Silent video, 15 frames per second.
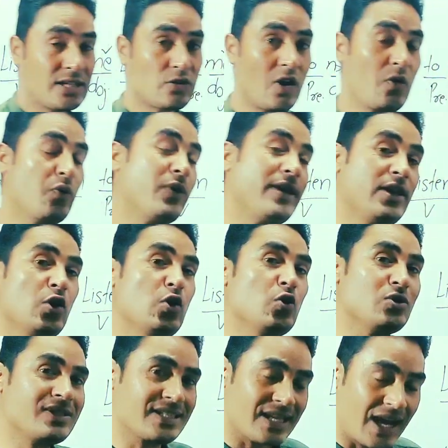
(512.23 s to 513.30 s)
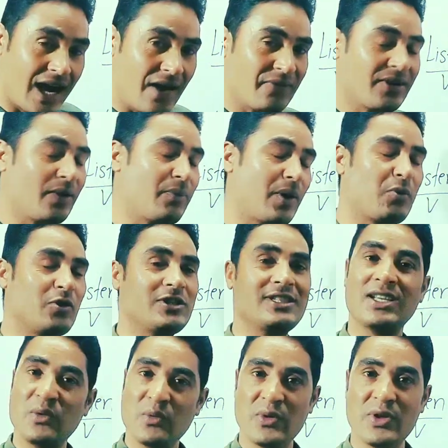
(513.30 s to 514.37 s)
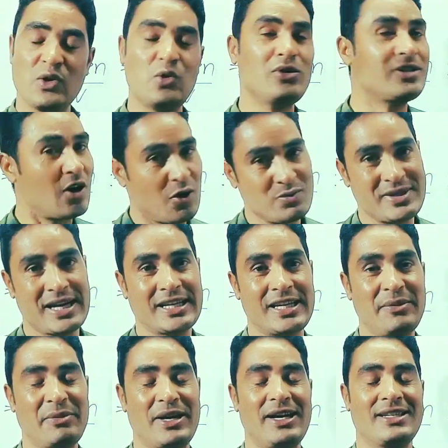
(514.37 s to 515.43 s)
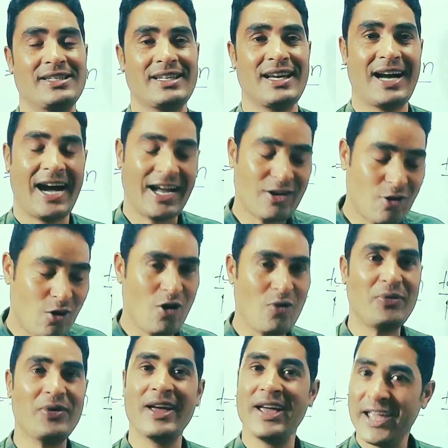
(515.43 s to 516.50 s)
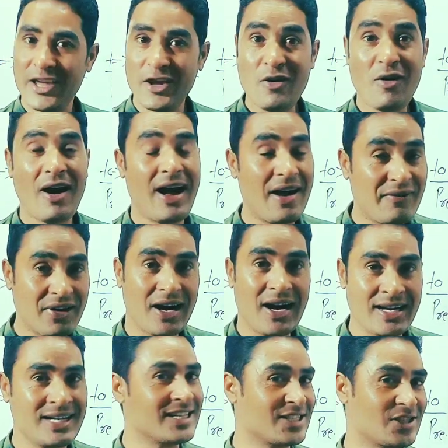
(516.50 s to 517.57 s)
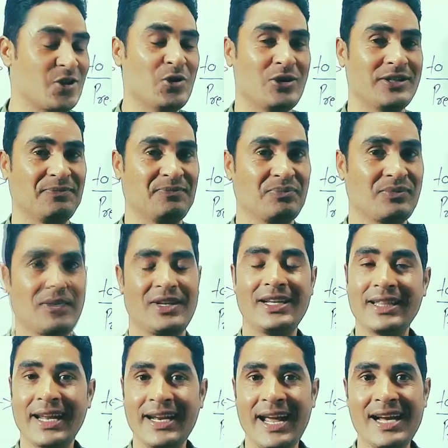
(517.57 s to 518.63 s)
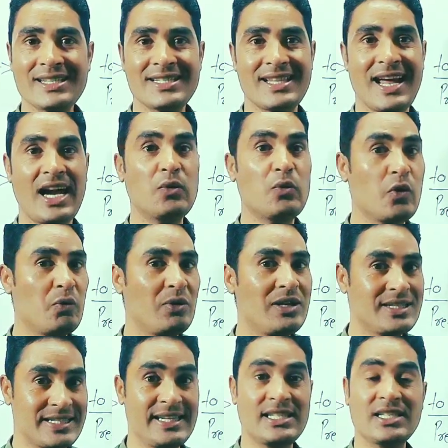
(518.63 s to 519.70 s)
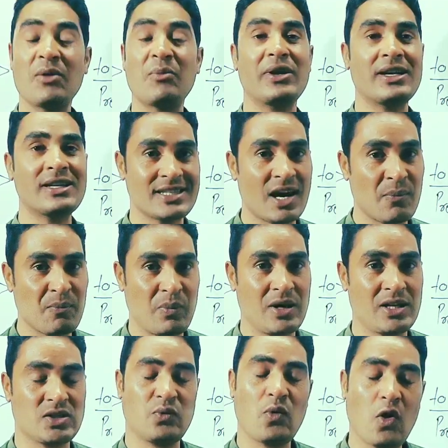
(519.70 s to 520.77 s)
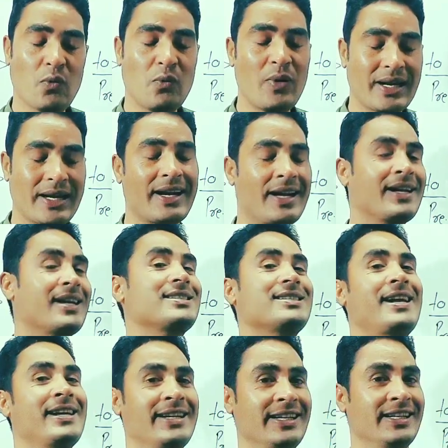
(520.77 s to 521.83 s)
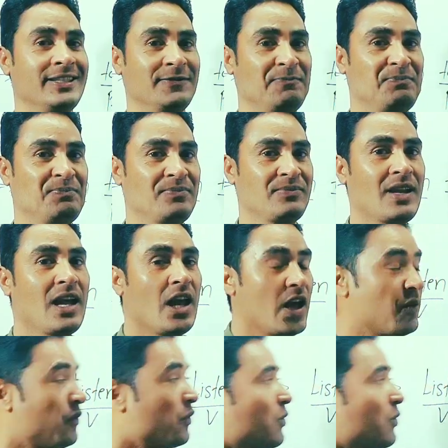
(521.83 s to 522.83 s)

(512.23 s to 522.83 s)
why we use, after preposition we use objective case. I hope you have understood. In the next slide we will see some examples for better understanding. If you